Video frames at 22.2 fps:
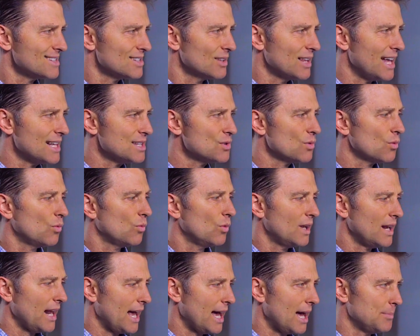so that's
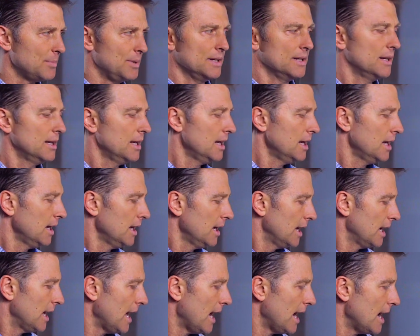what happened.
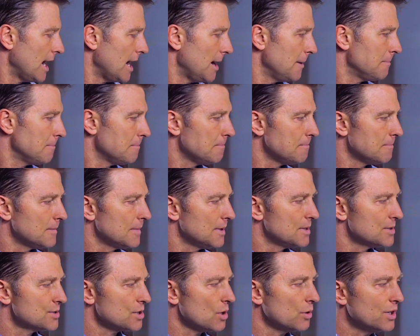Um,
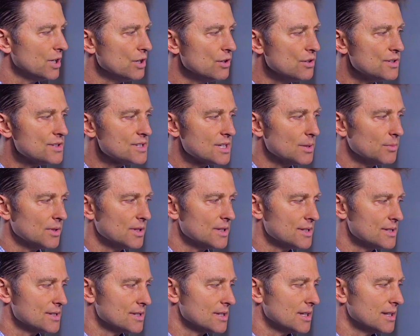so here is some
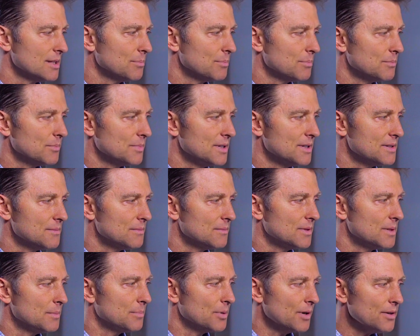of the, the, the,
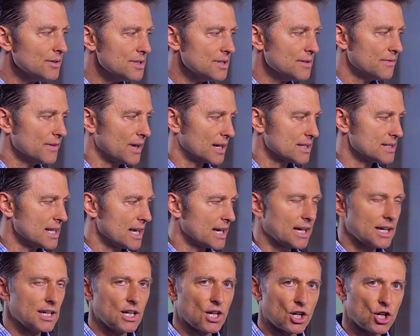the birth defects
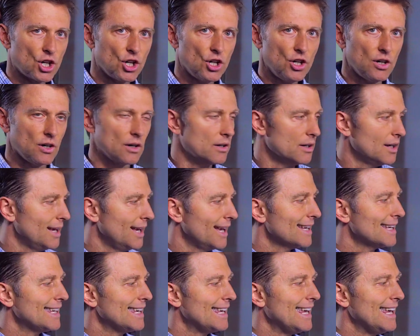that can occur.
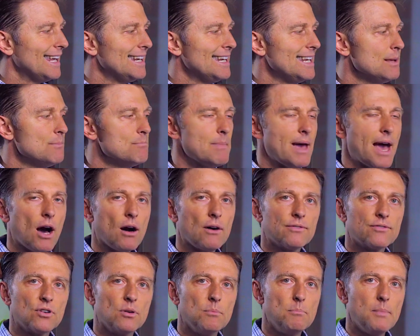Kidney
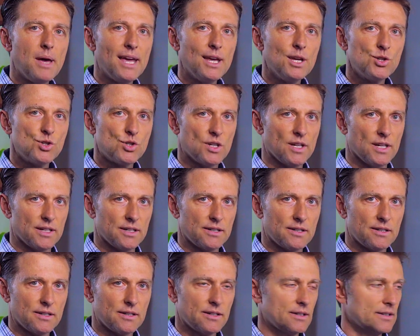
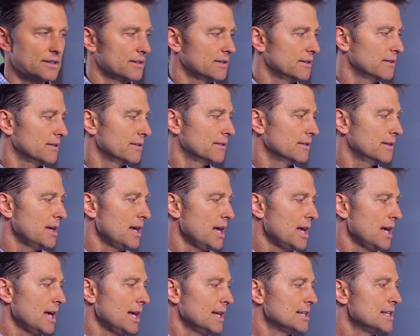malformation,
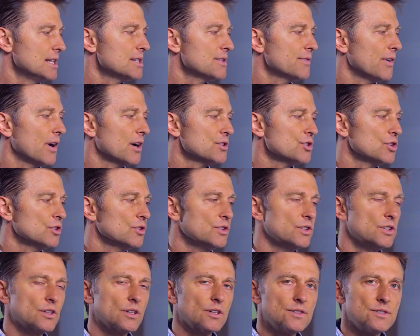
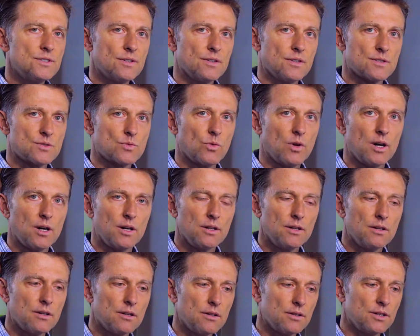dysfunctional ureters
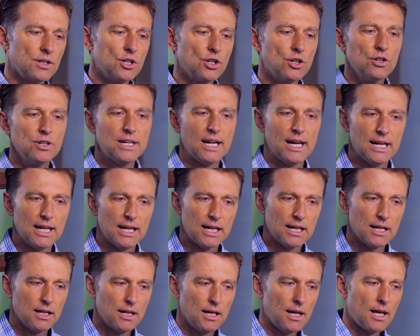where you're
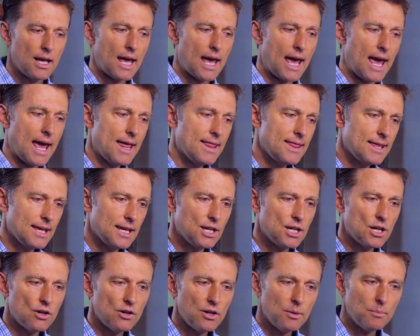urinating and
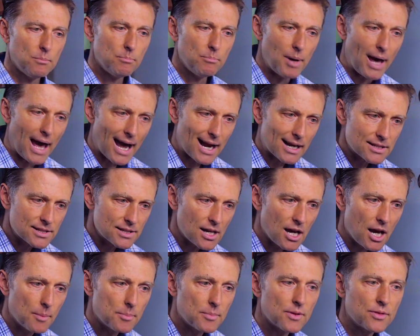the urine
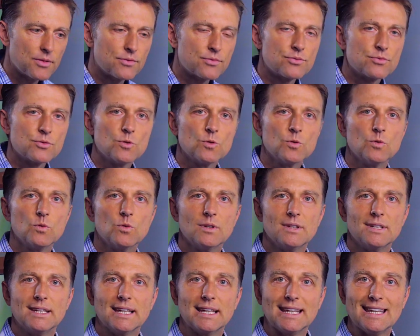backs up
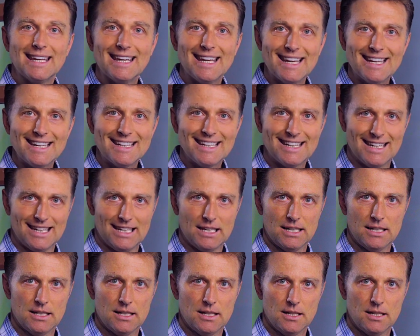through the
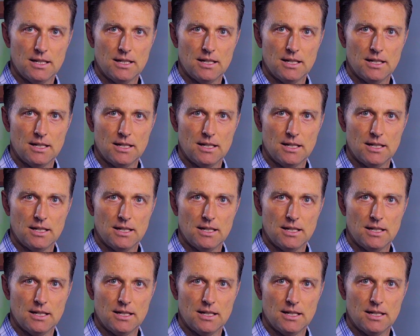kidney,